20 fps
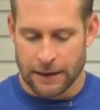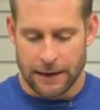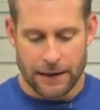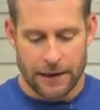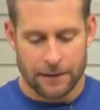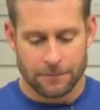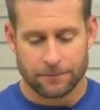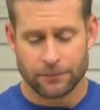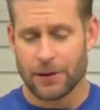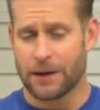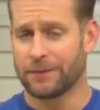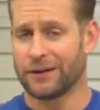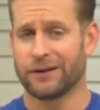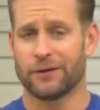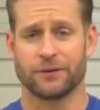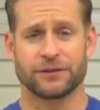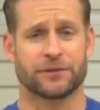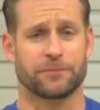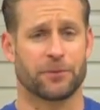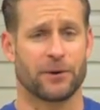And probably
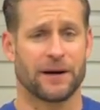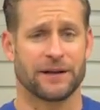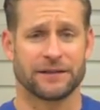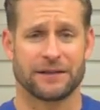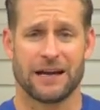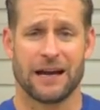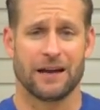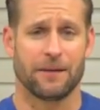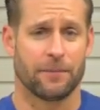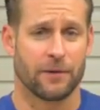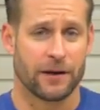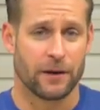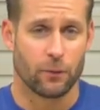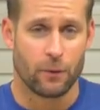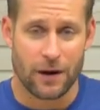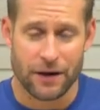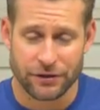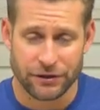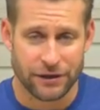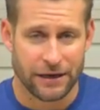no surprise to anybody
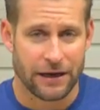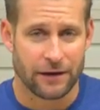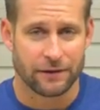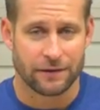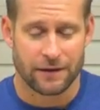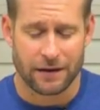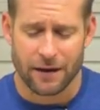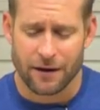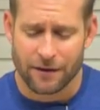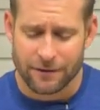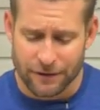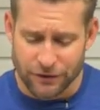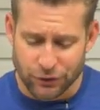watching out there,